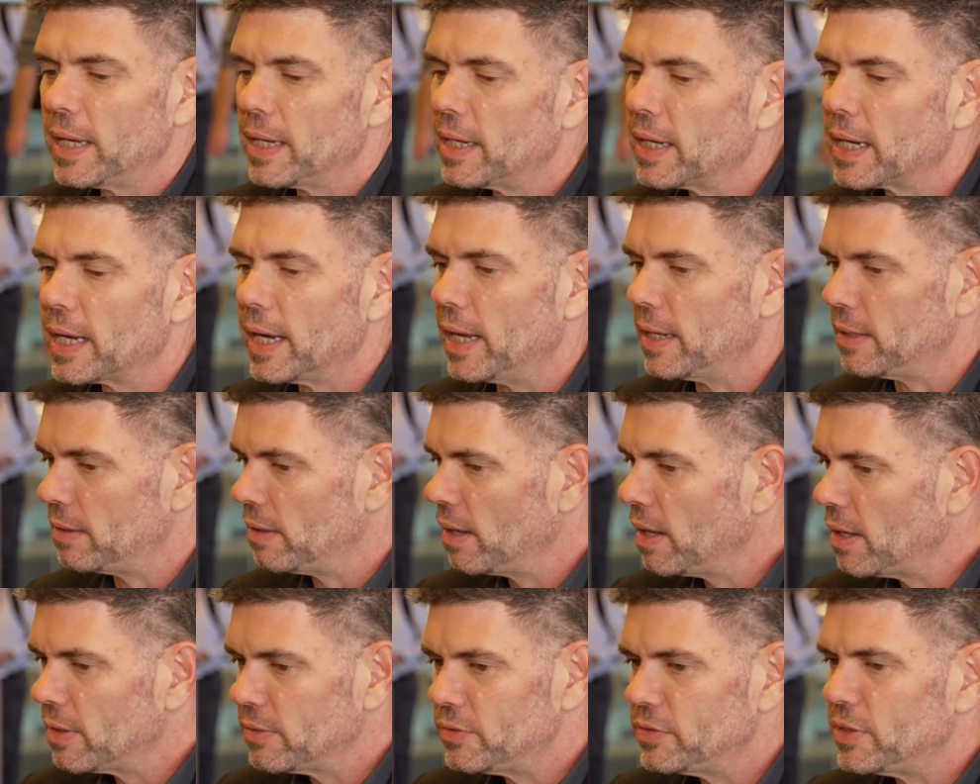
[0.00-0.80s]
And again,
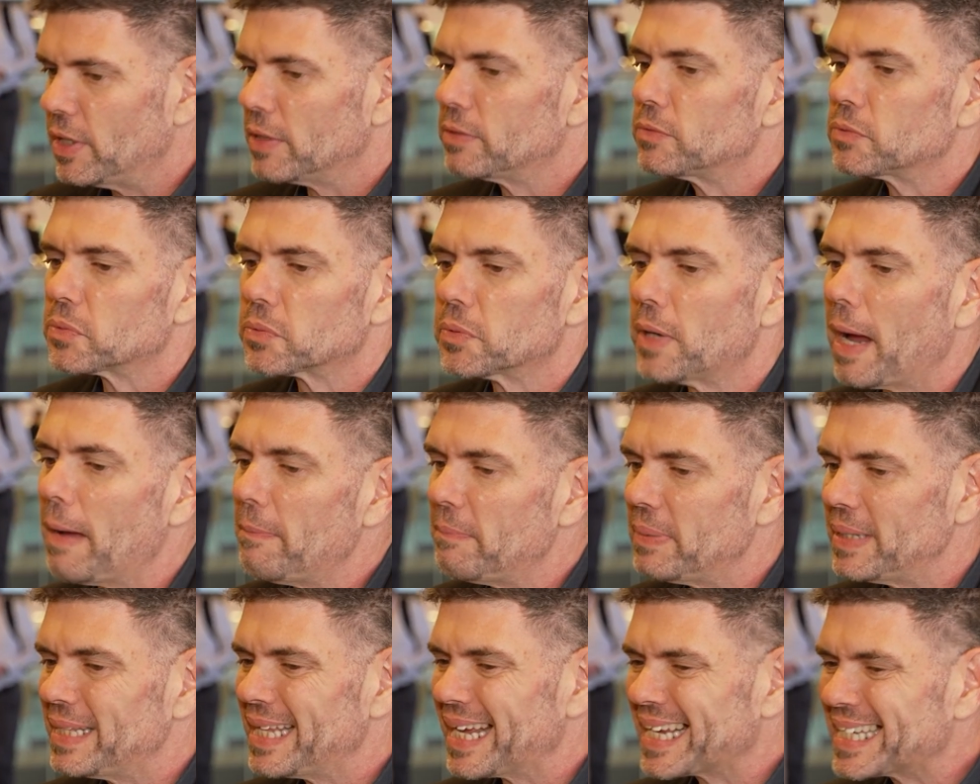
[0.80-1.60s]
that
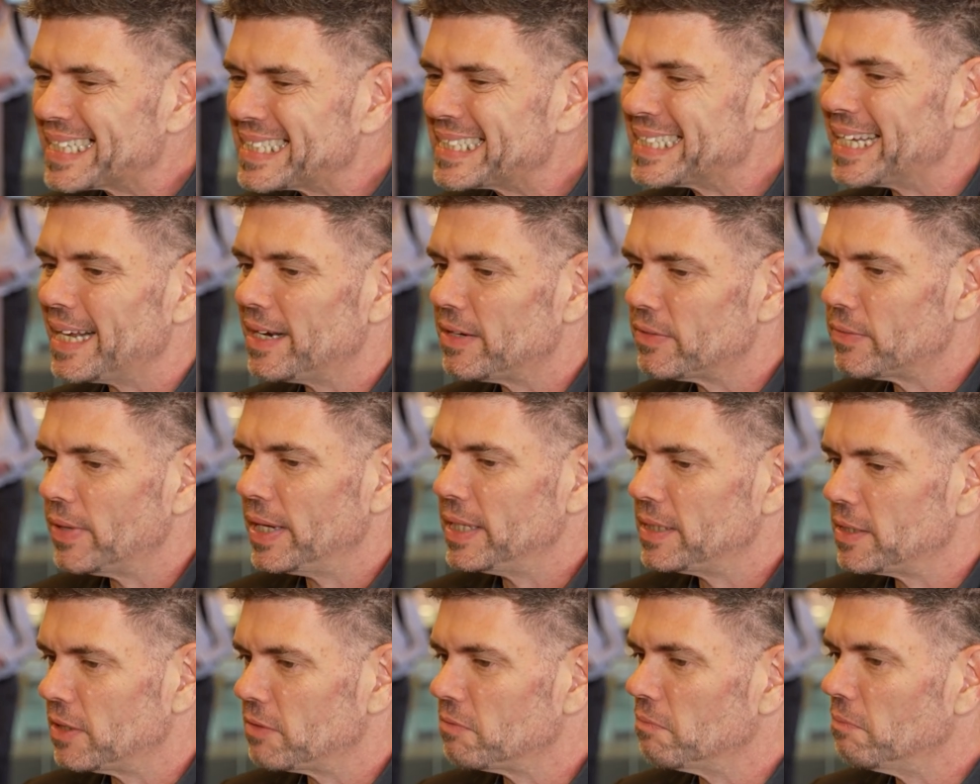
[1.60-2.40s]
rapid
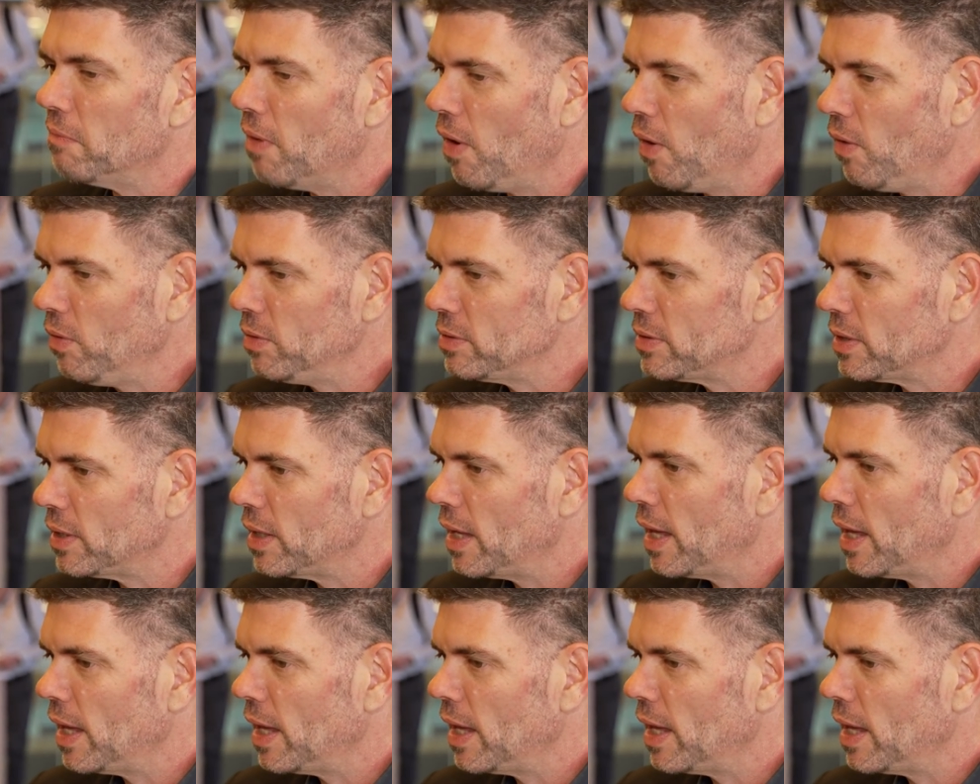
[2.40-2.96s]
accelerated mode